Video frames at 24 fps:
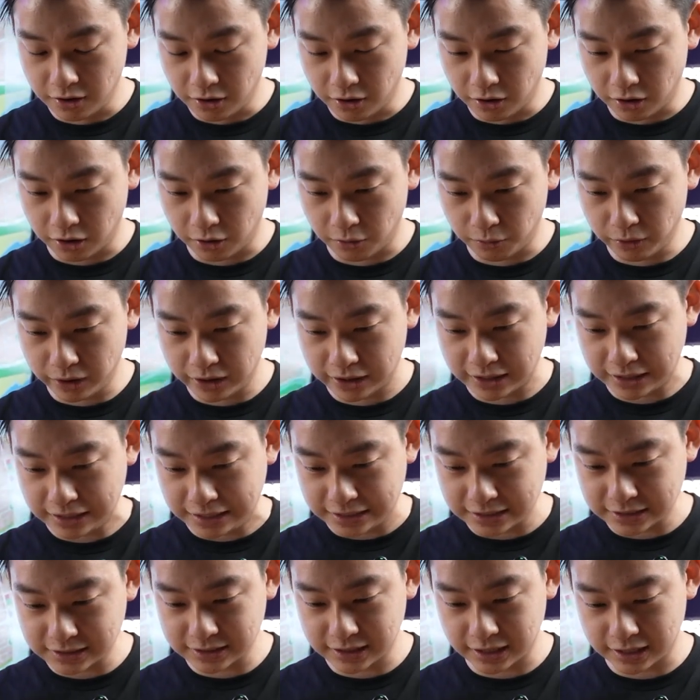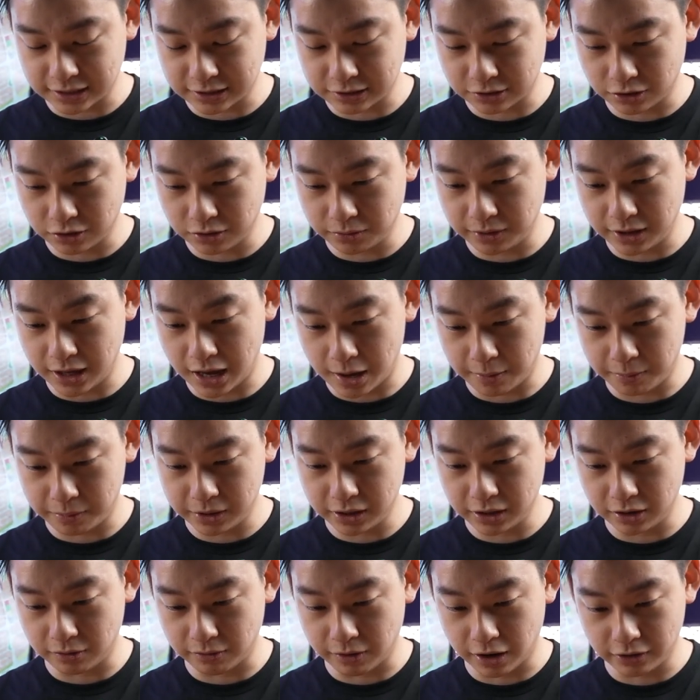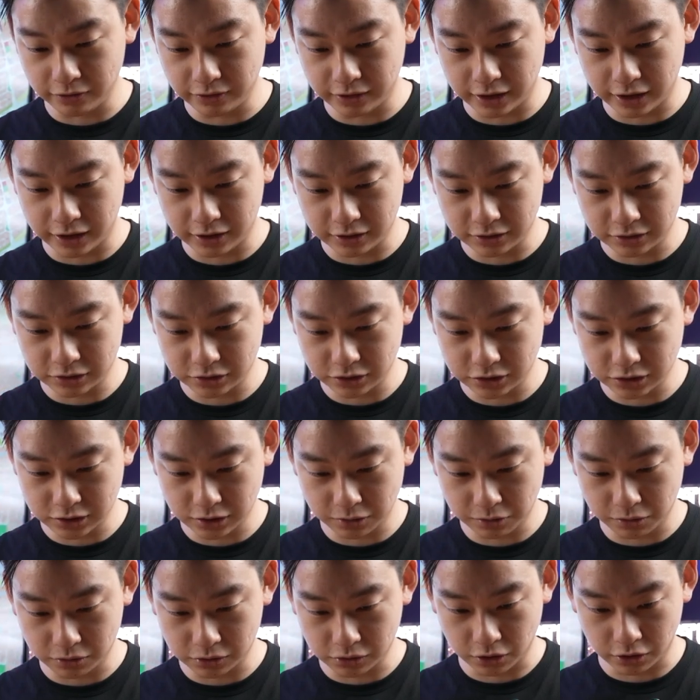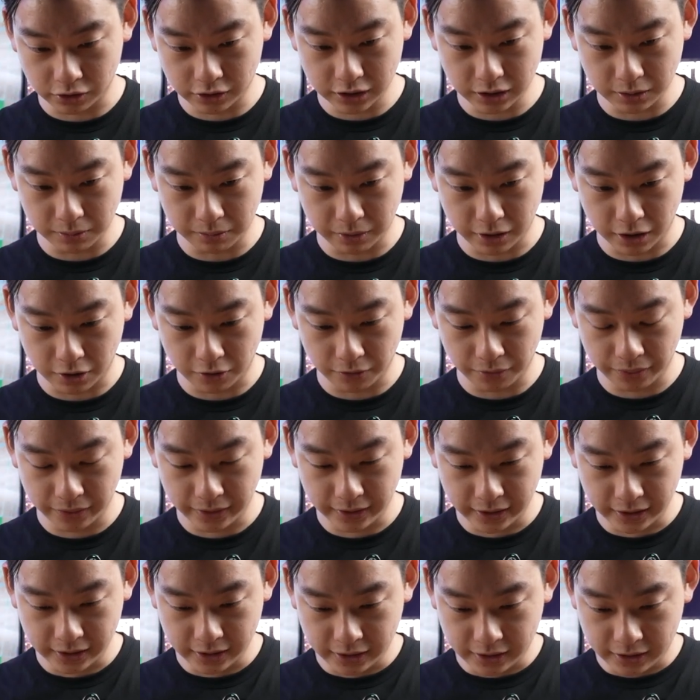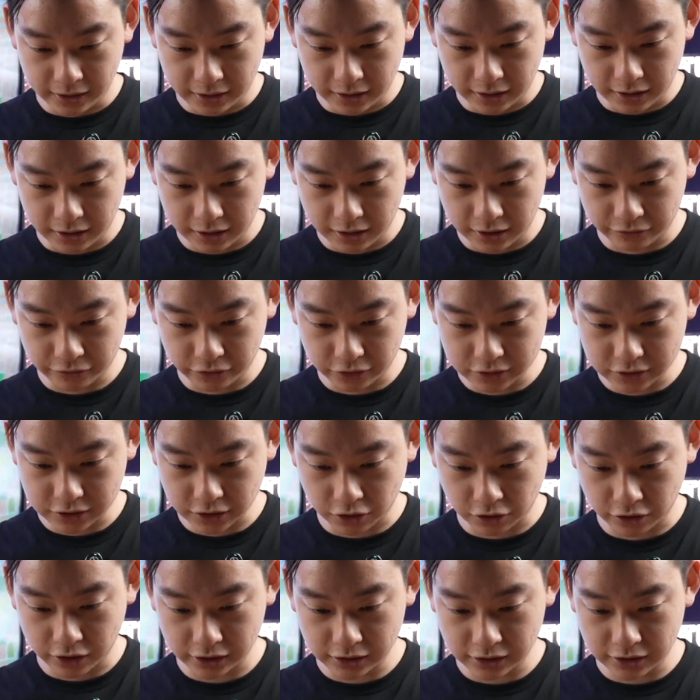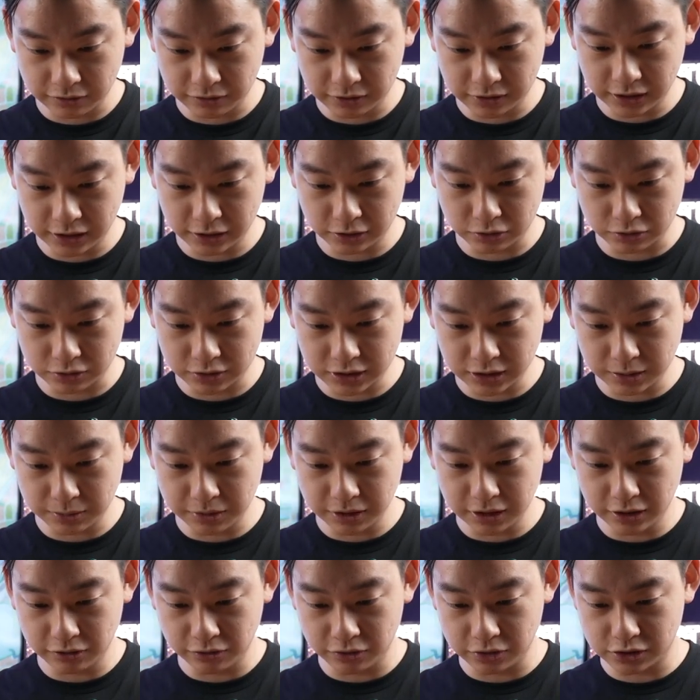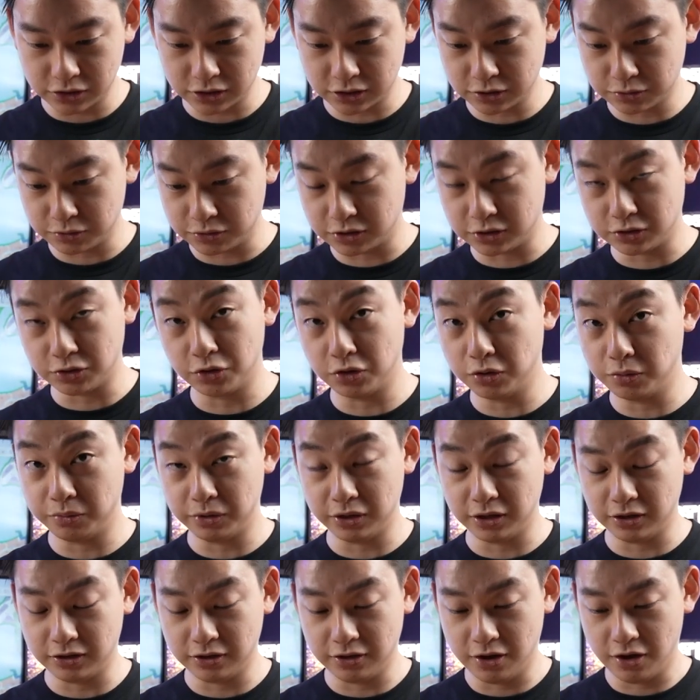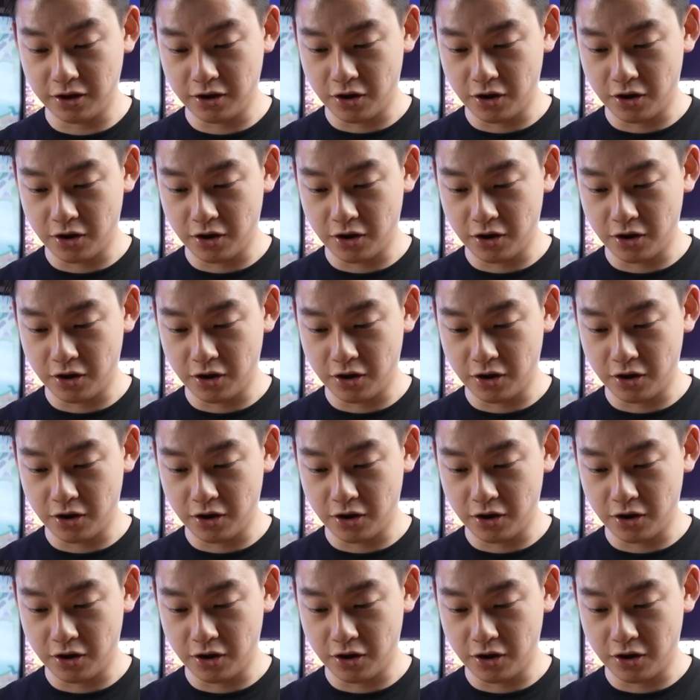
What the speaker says: what it is that is going to be happening around there. So just now we were talking about, of course, the connectivity to CBD regions, which is going to be